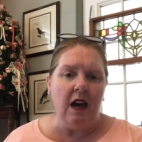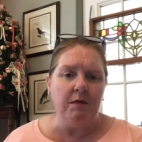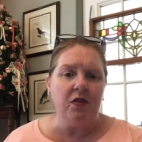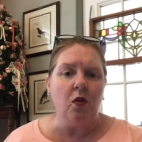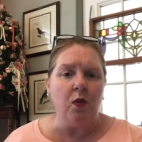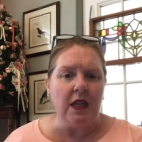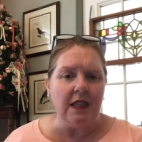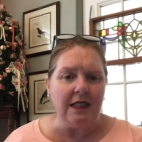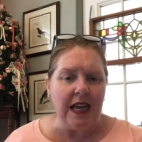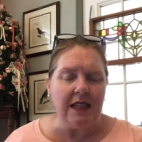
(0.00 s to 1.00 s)
so we
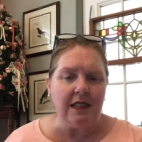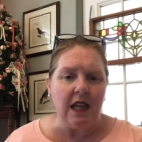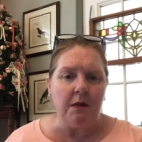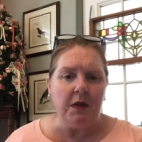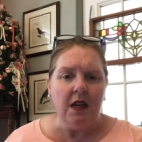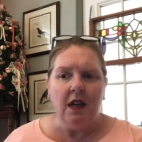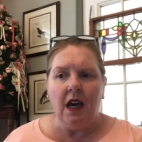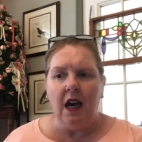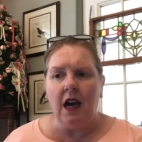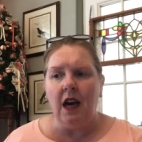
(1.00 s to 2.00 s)
can taste them.
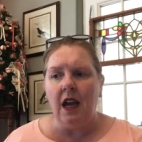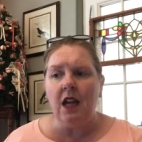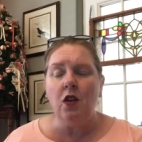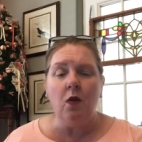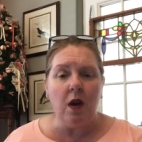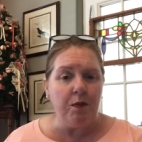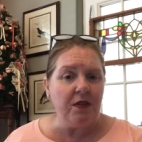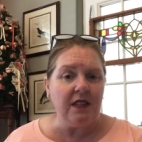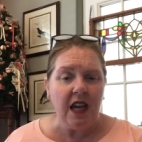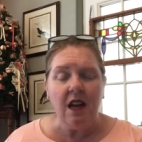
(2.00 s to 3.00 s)
And you want to
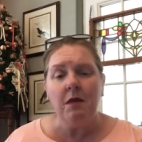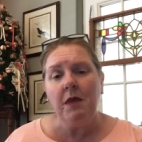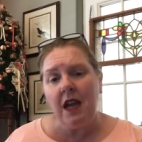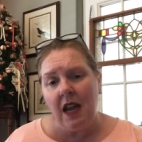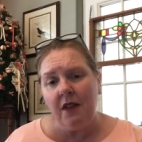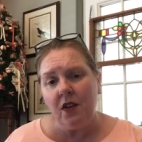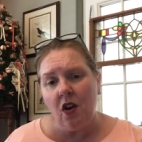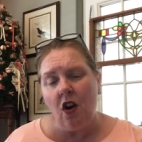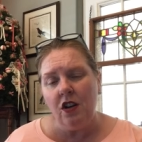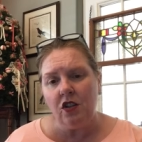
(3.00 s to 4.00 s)
present them and have a
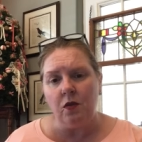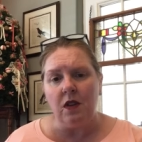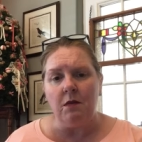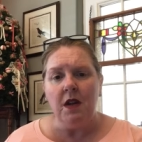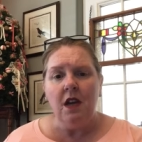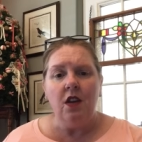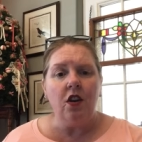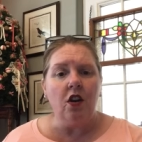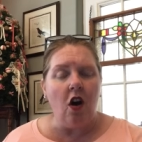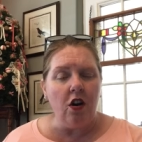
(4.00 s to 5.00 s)
garnish with them.
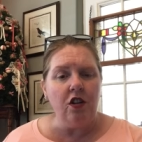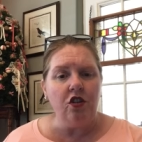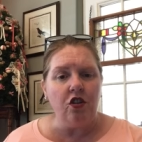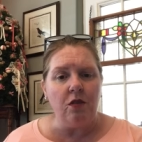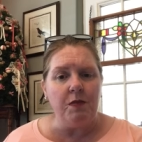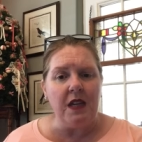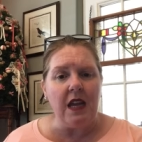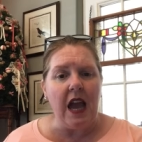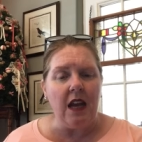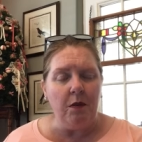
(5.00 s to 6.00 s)
The garnish should
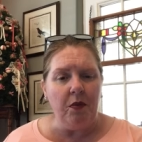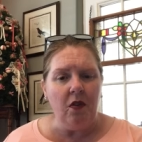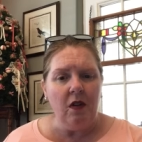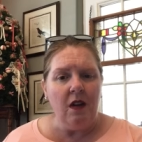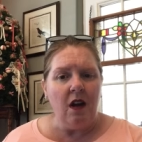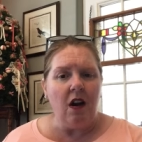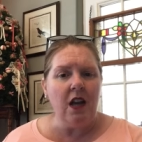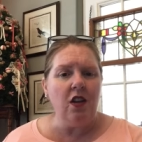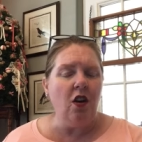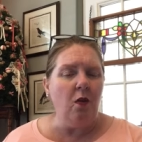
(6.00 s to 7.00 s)
be edible, all
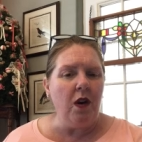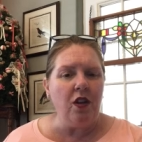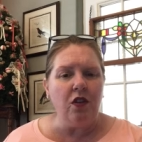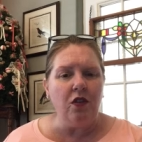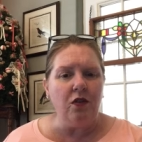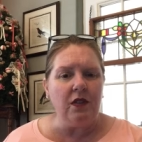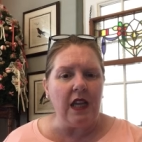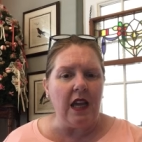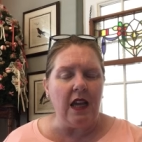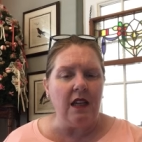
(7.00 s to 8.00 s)
right? You don't want to use
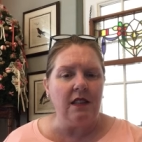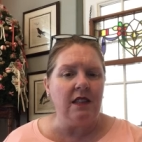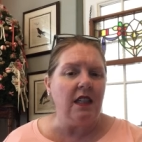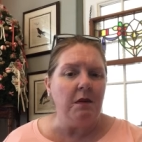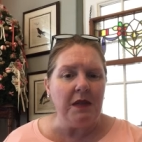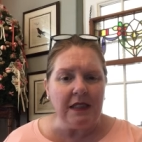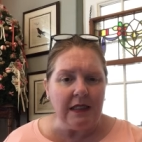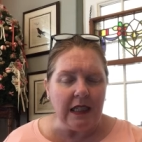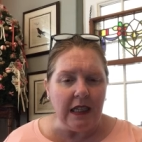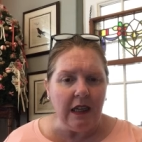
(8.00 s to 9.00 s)
a cinnamon
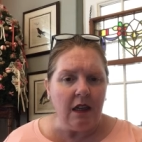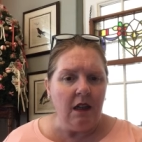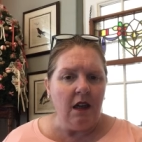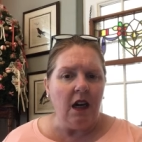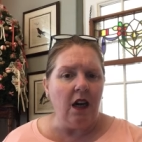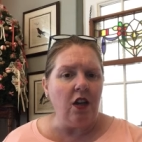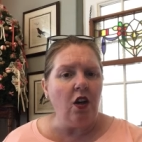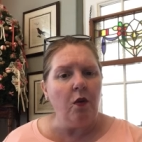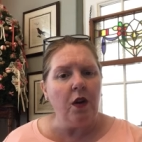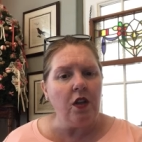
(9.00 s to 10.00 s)
stick. You
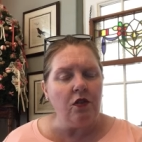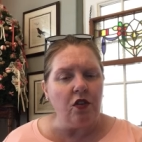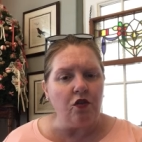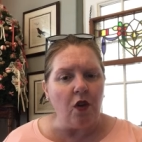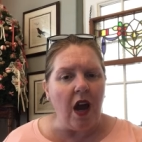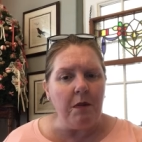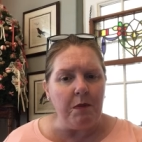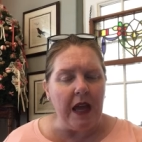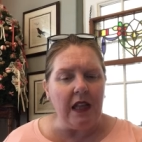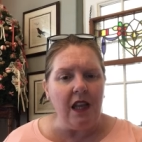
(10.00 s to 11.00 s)
don't want to use a dried
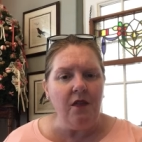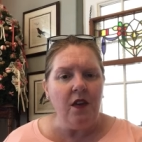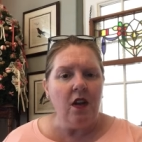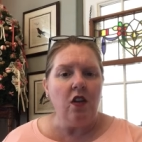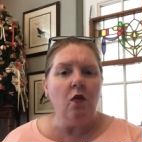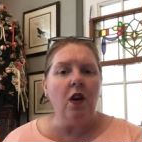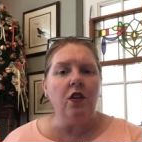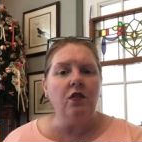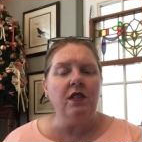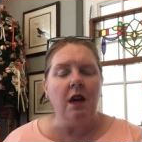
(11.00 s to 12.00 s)
bay leaf. You want to
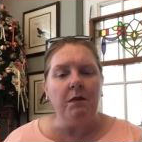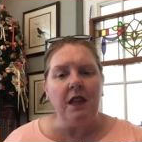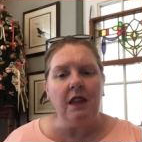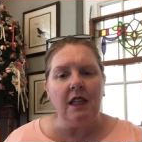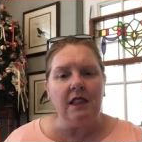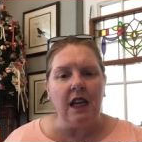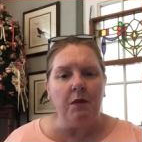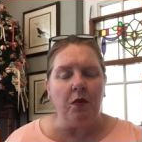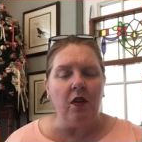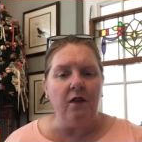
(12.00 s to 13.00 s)
use something that's
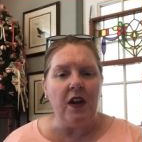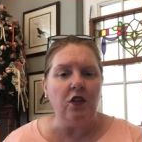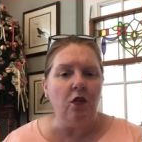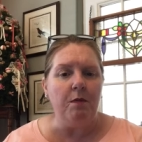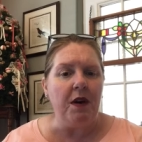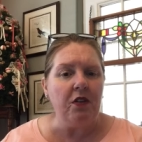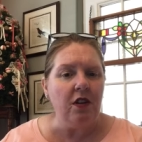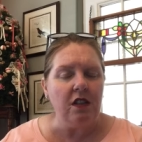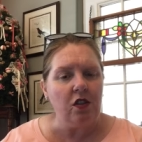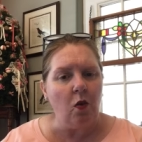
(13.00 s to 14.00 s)
edible. If I do a
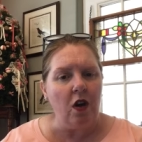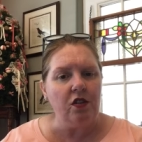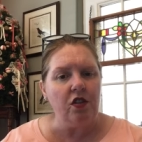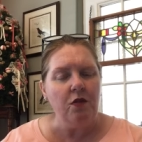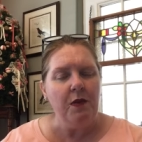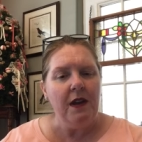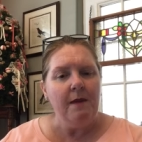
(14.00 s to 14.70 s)
butternut squash soup,